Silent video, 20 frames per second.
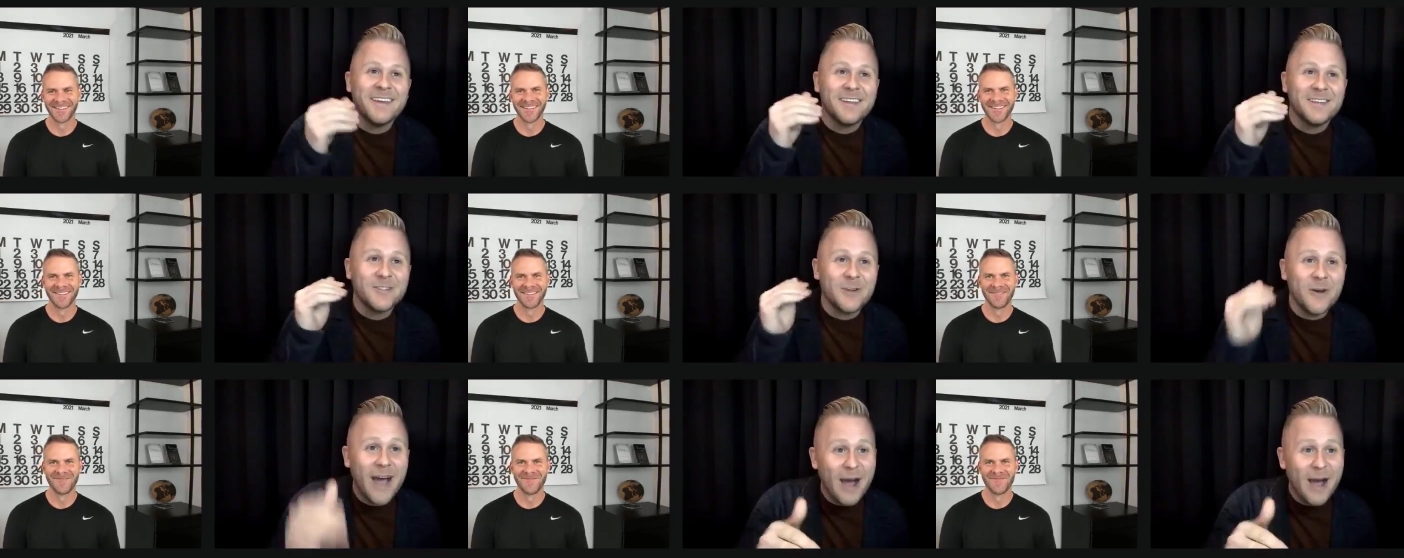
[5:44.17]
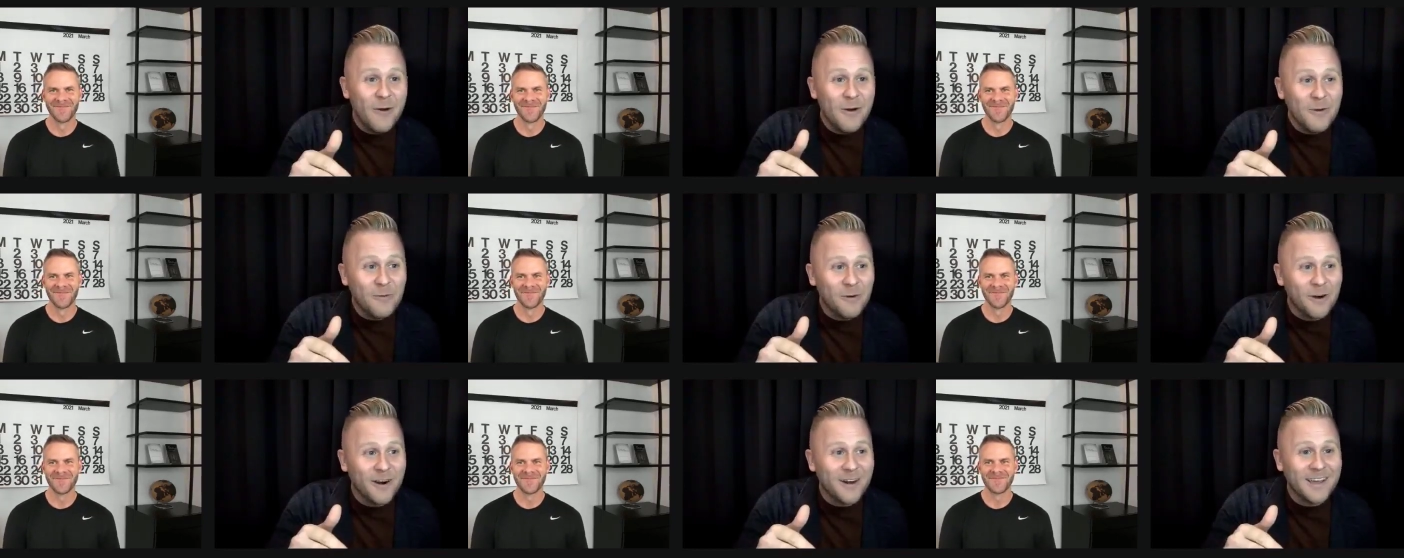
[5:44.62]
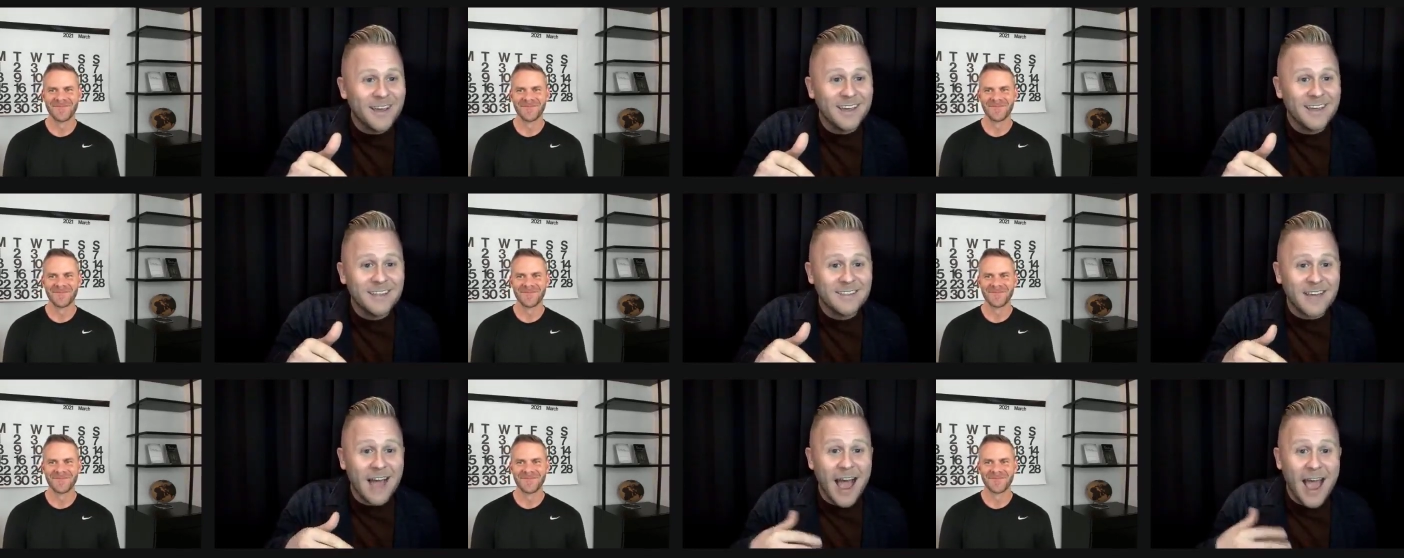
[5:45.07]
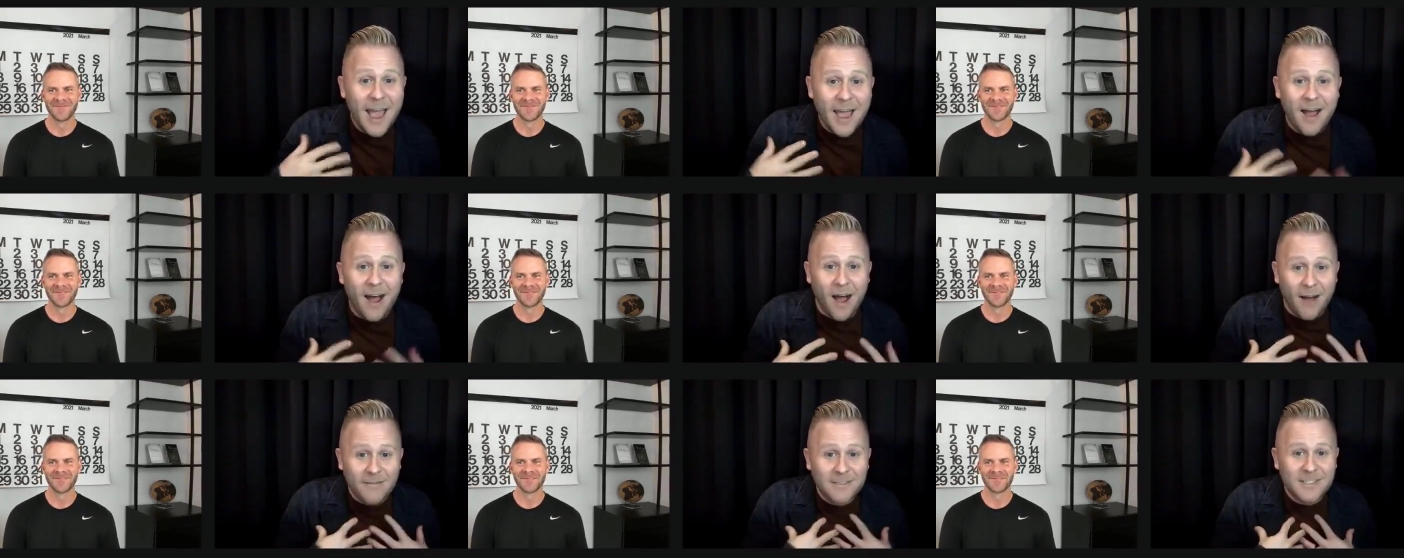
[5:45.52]
Speaker 1: so how it would work is I
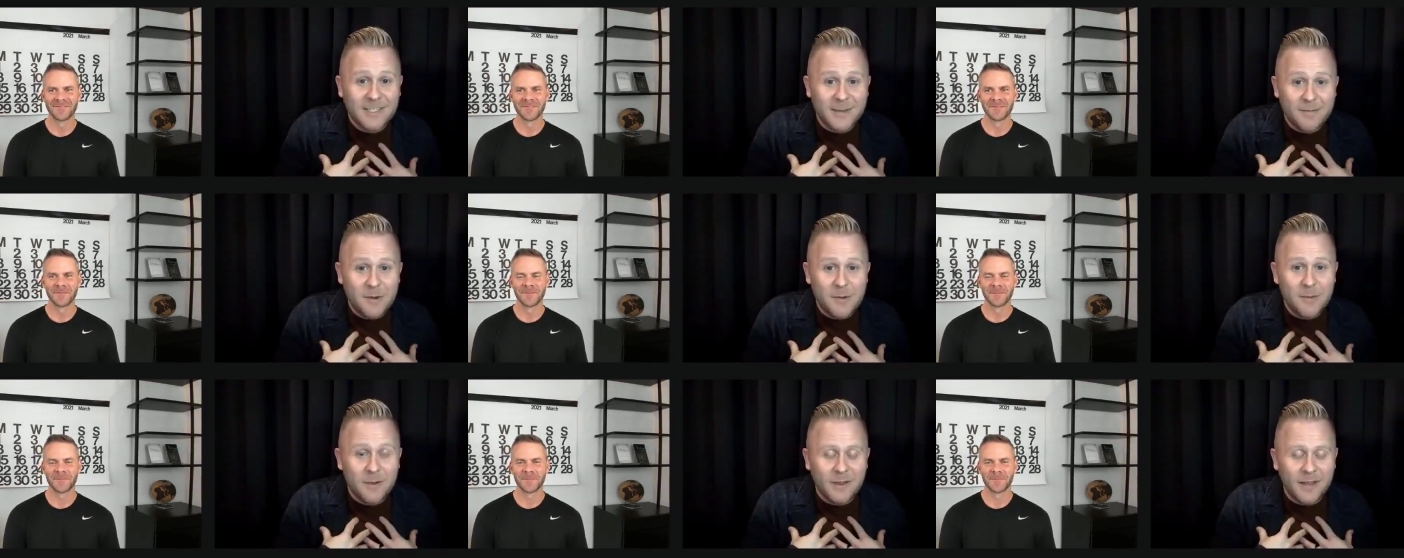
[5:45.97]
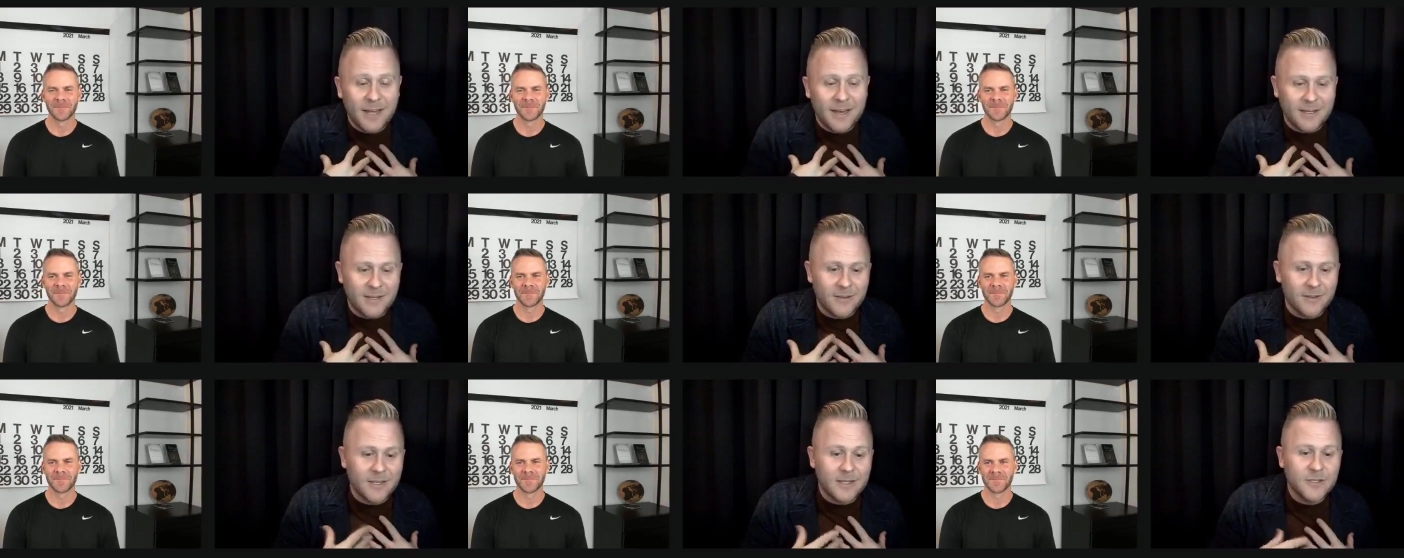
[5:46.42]
obviously am a millennial,